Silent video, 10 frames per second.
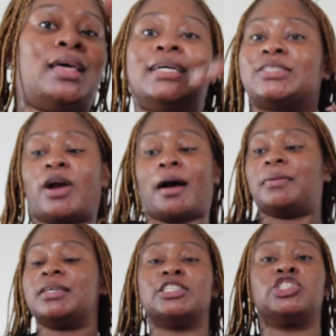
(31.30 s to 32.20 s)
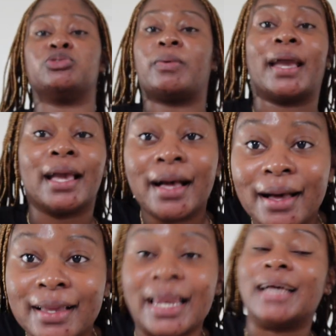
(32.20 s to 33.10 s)
Let's grab a little drink.
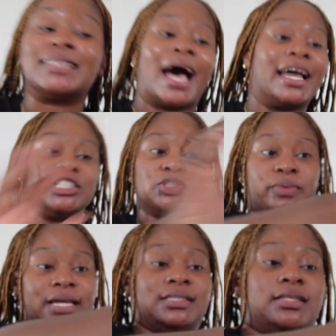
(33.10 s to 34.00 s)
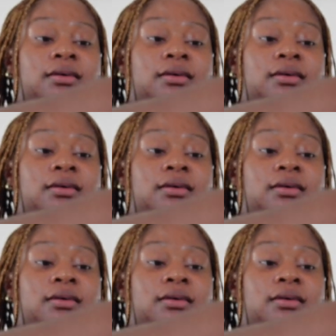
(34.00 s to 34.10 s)
Let's hydrate.